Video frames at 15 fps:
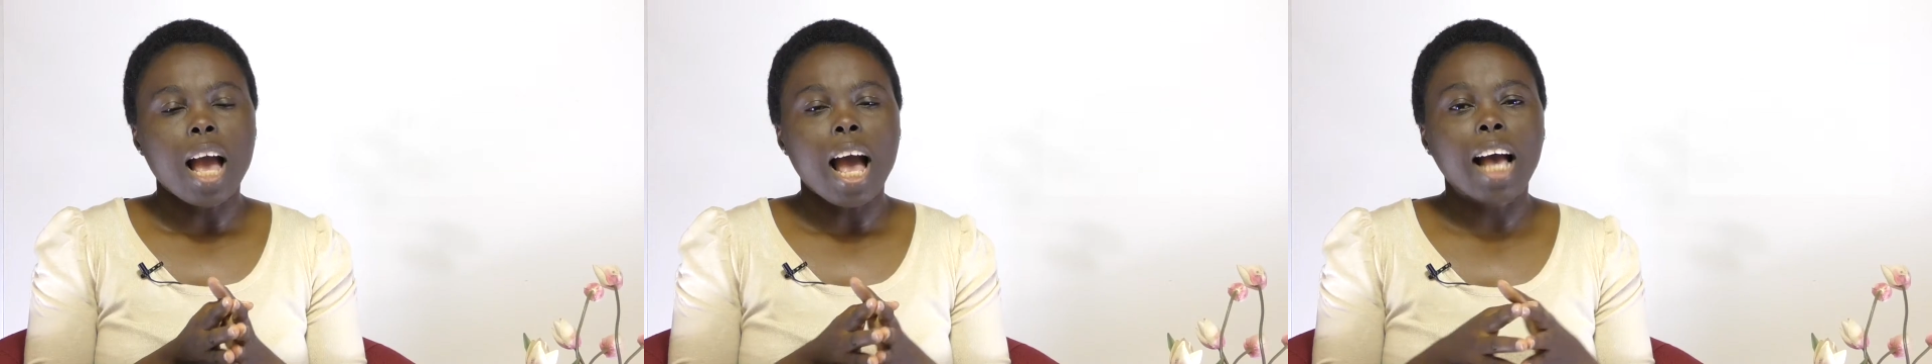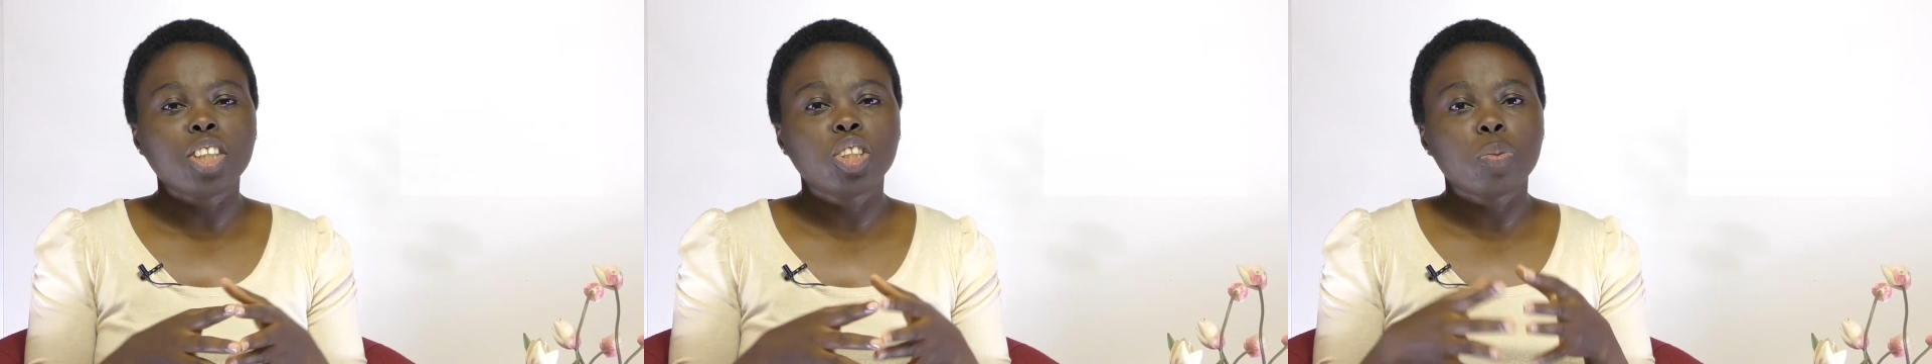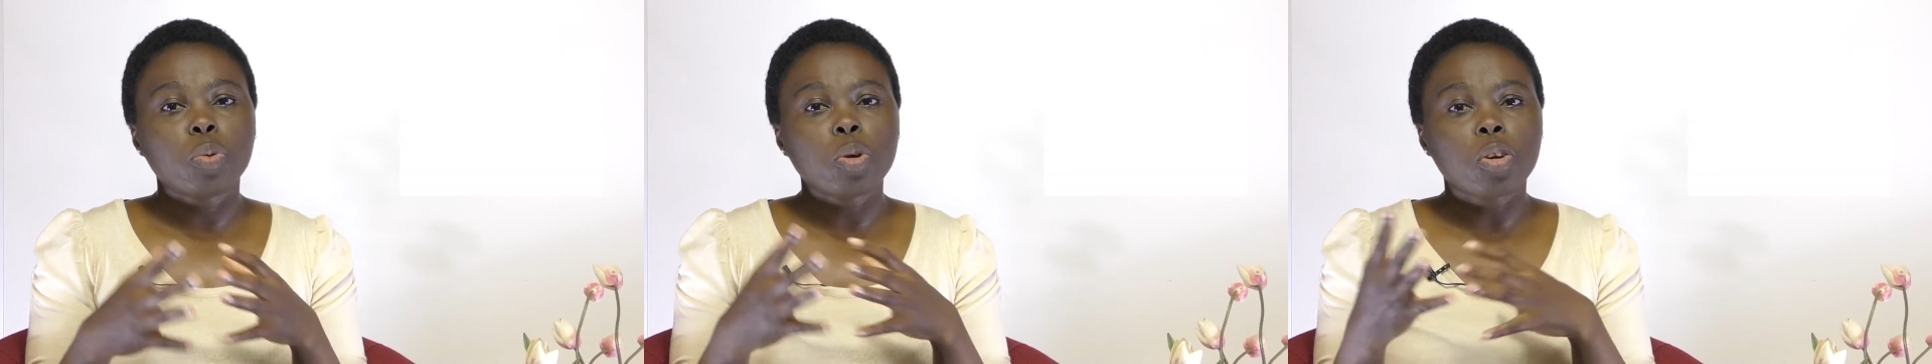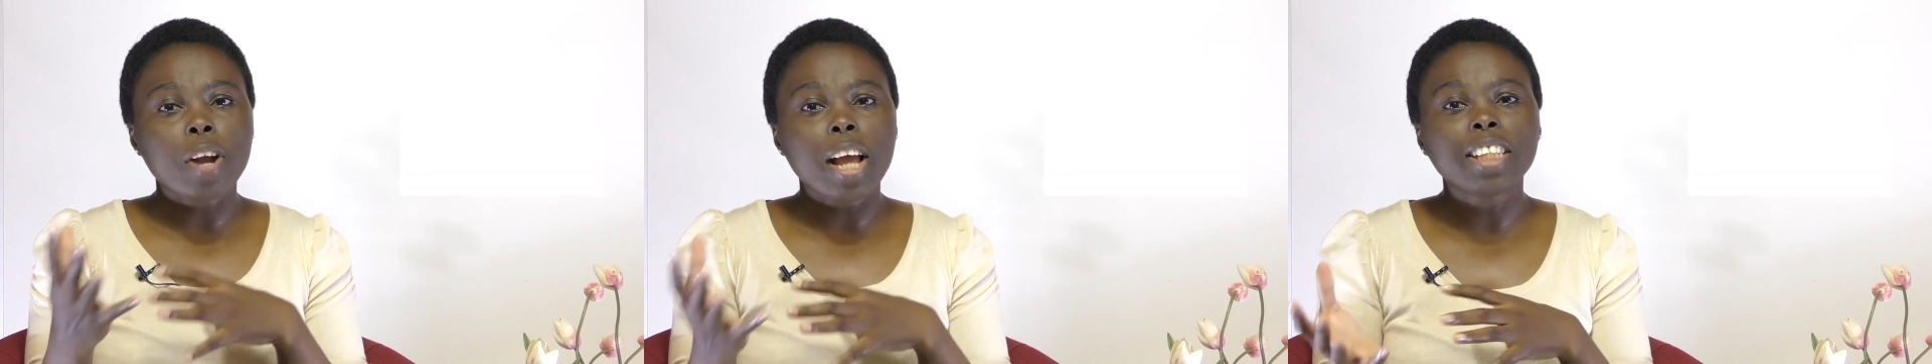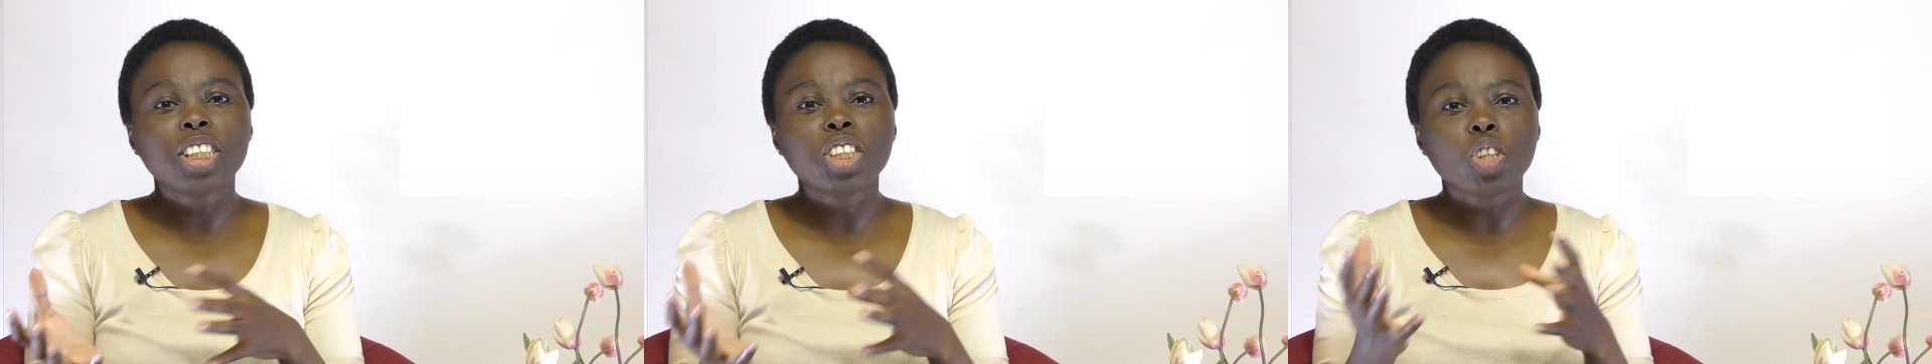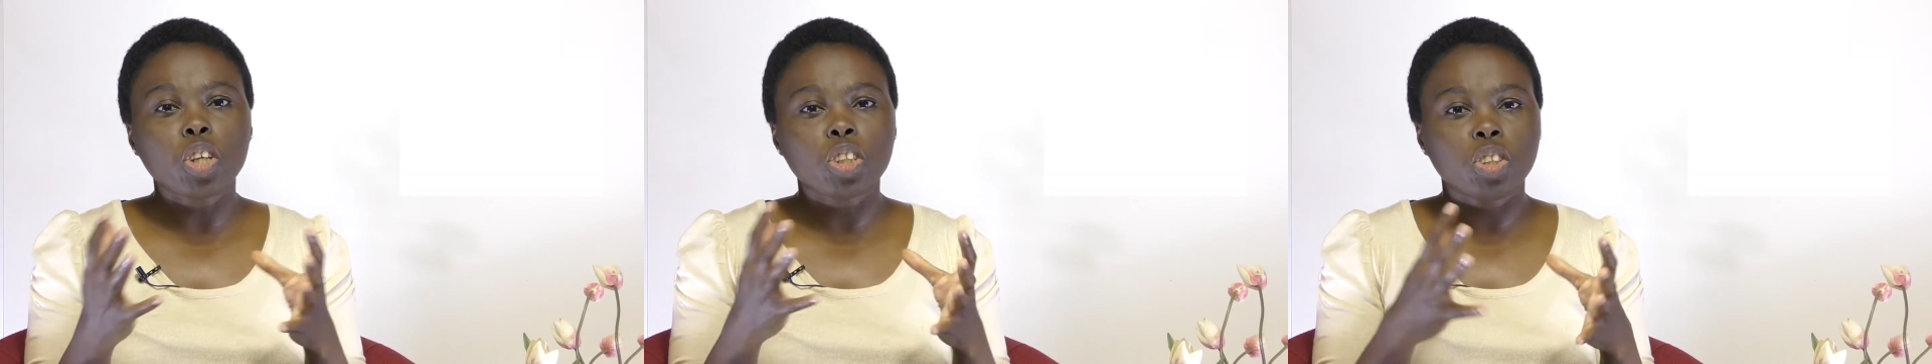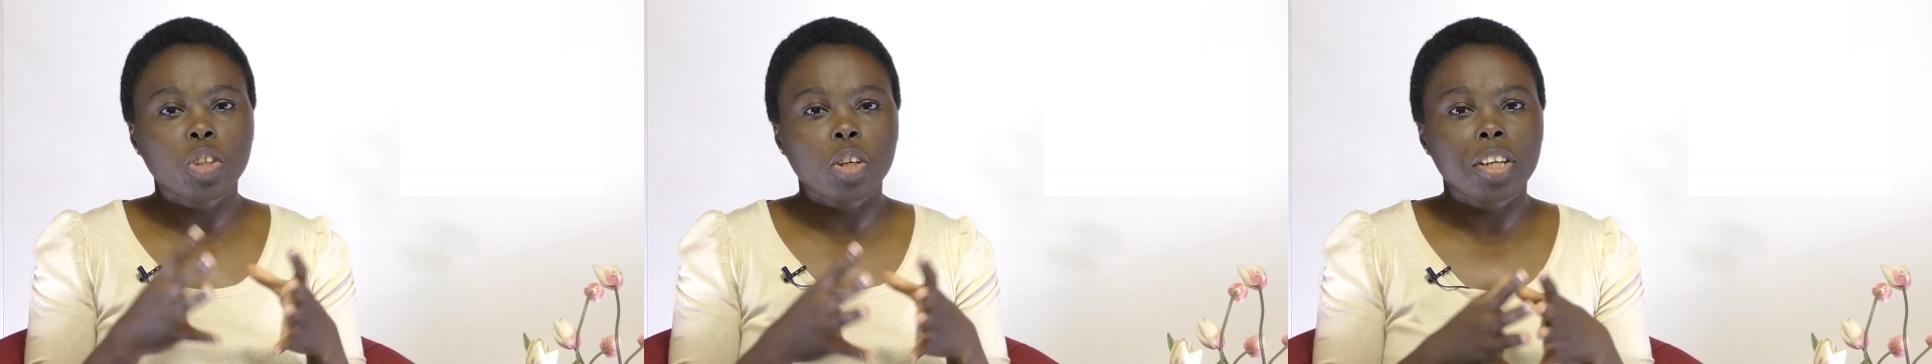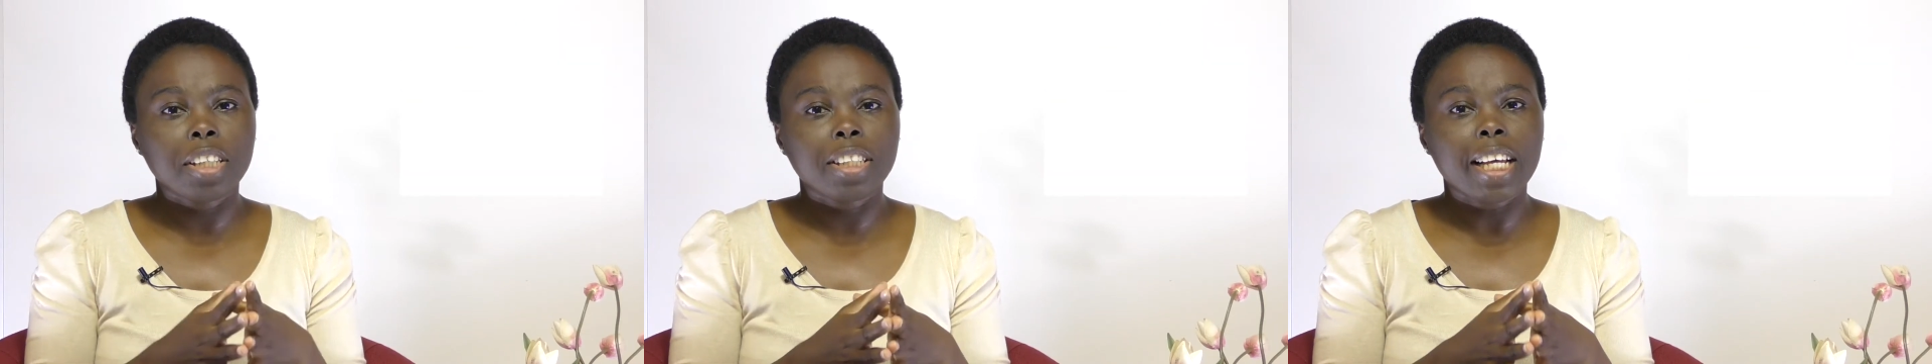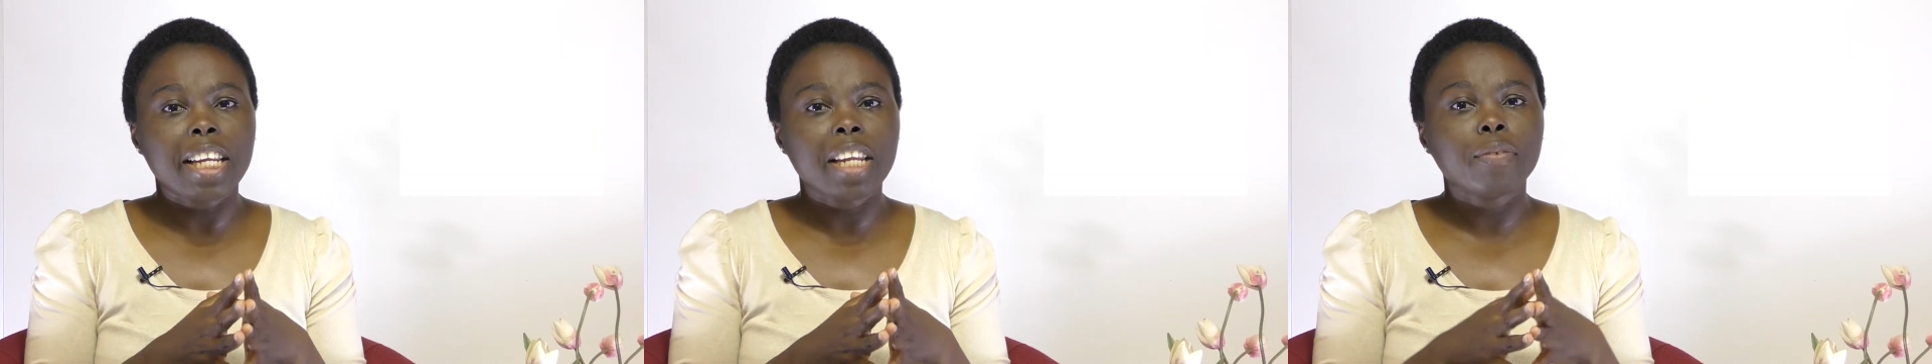As you progress in your studies and